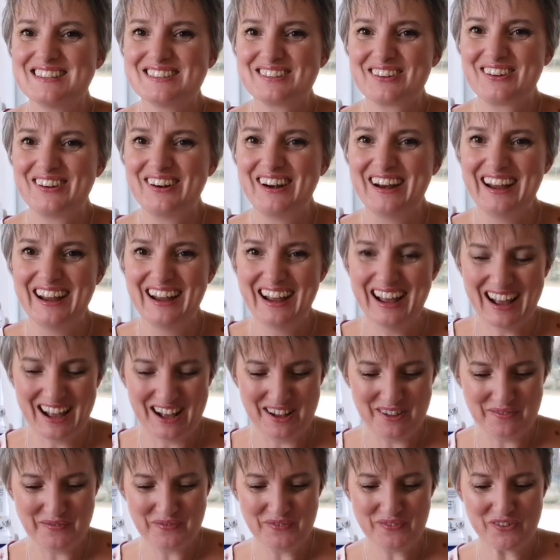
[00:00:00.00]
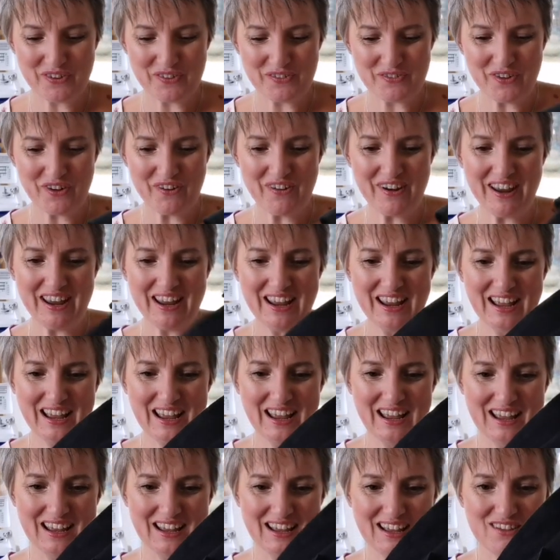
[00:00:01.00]
Sorry, for
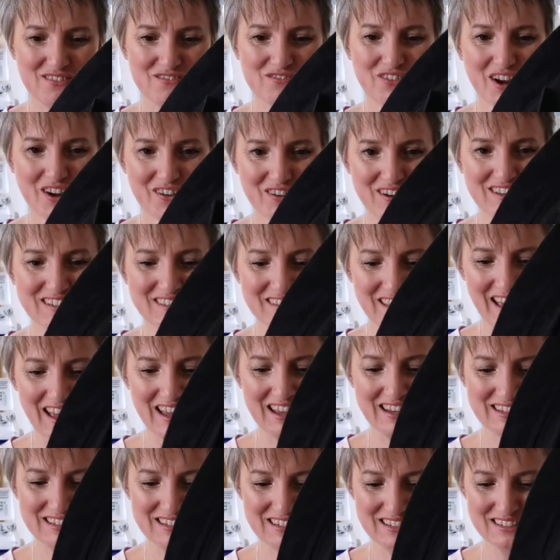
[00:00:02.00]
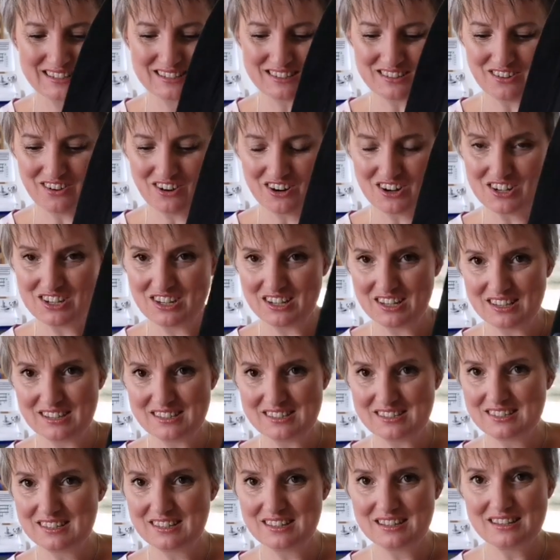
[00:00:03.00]
very scant
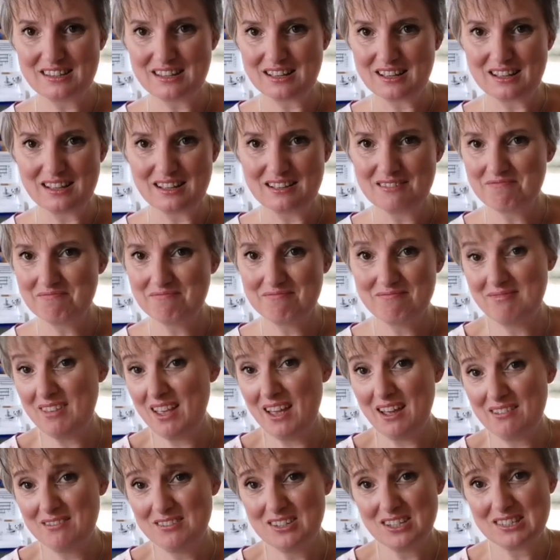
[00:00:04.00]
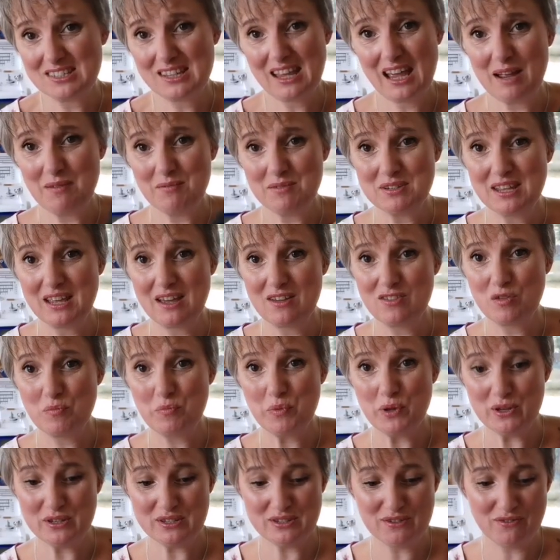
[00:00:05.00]
instructions, they just came together
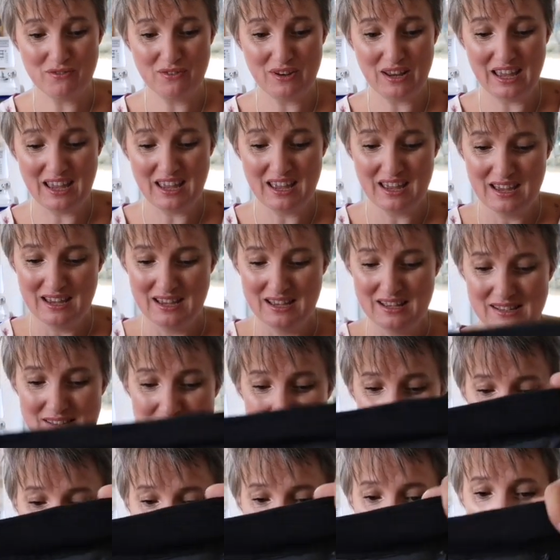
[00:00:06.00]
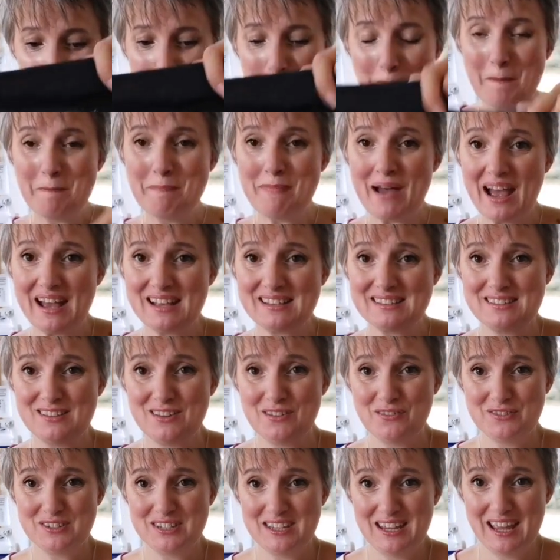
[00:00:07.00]
beautifully. So a
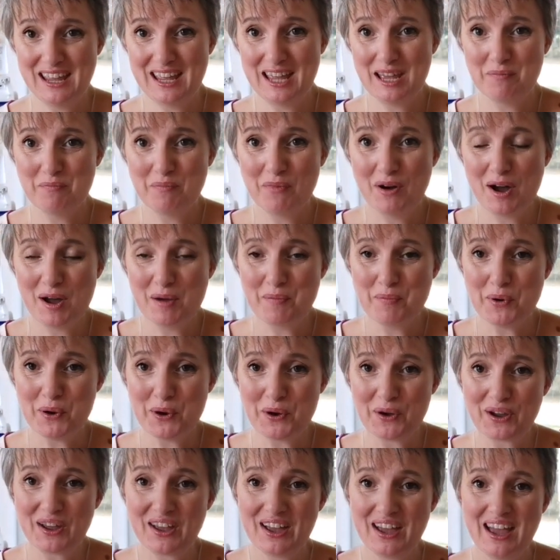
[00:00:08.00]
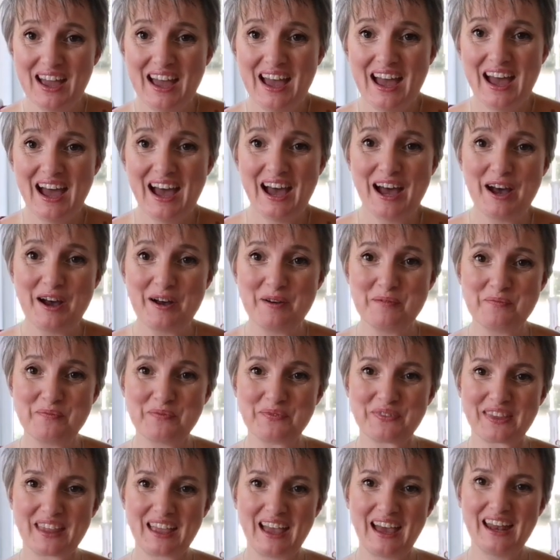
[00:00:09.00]
massive tick in my book.
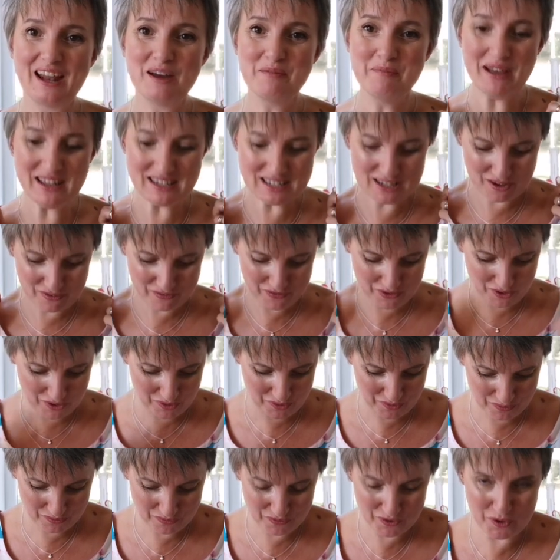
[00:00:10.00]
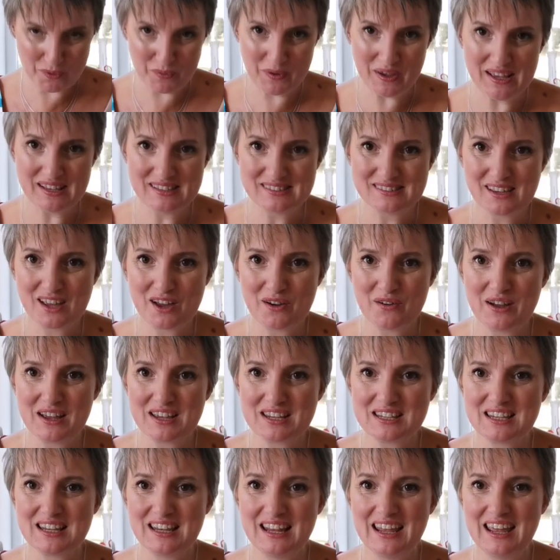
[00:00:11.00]
And I made it a few weeks ago
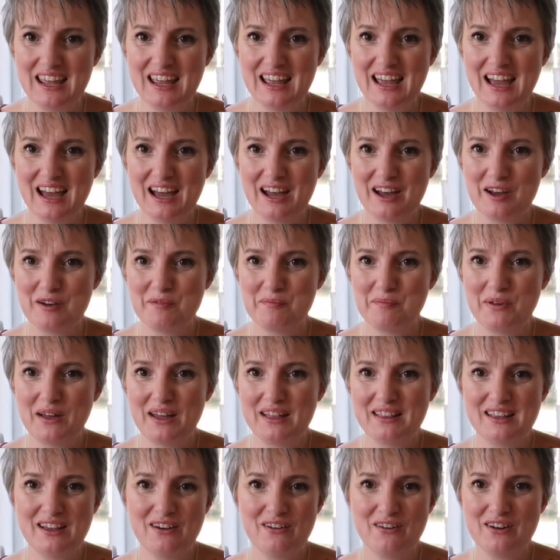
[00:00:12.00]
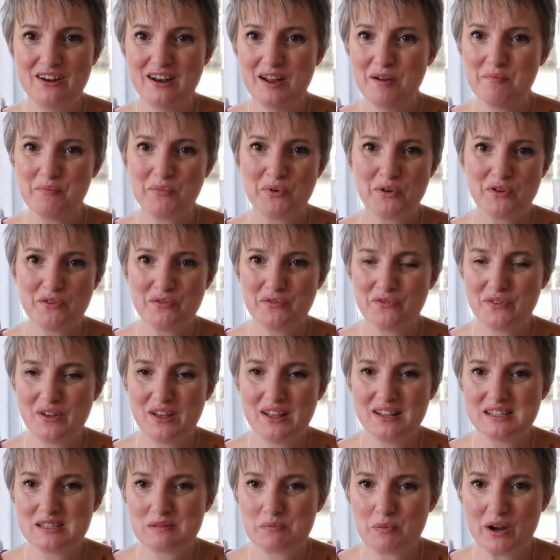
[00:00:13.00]
actually, and there are a number of
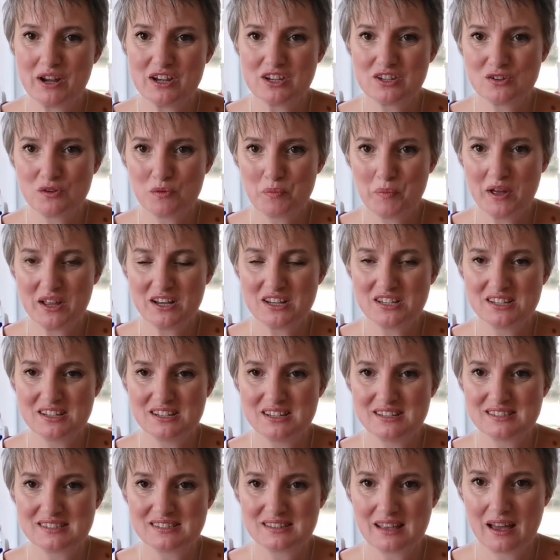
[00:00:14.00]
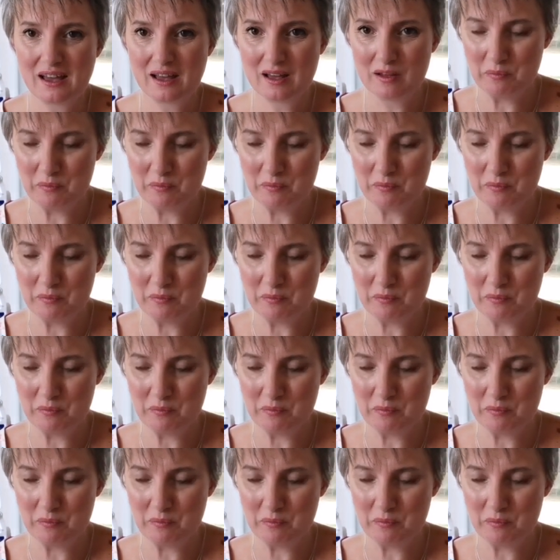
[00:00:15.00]
inspirational pictures